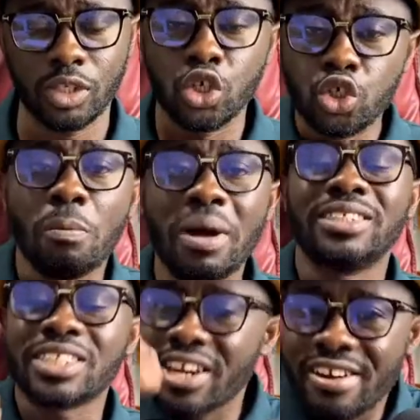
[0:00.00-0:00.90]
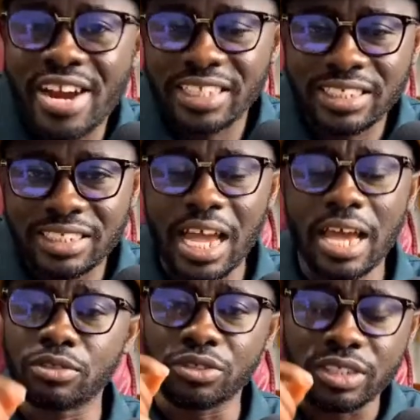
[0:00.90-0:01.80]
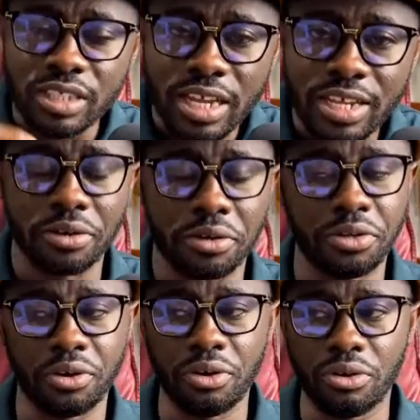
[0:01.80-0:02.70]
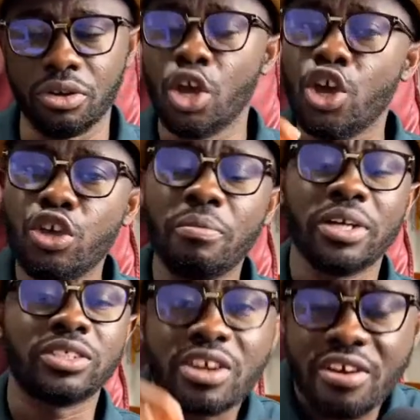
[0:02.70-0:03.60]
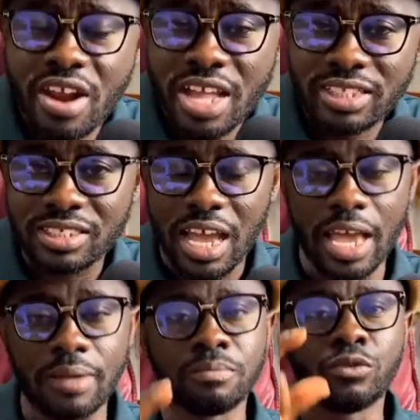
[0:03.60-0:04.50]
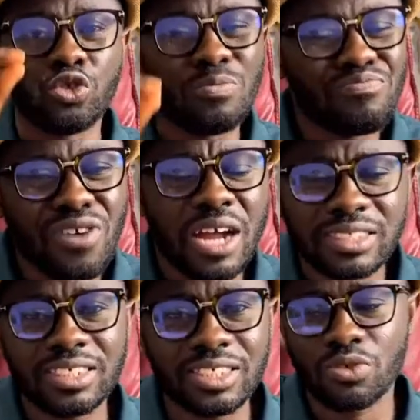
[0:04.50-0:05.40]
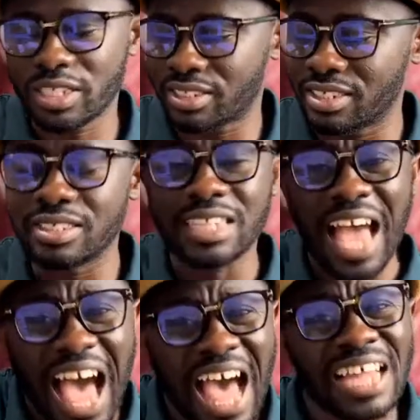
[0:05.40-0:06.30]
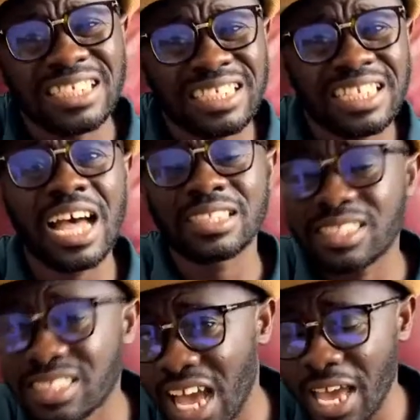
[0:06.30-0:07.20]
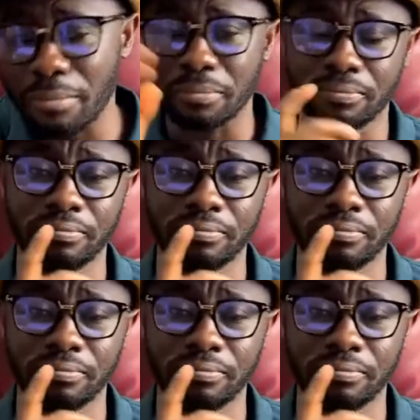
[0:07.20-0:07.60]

You must create time to study on your own. You must create time to practice questions under time.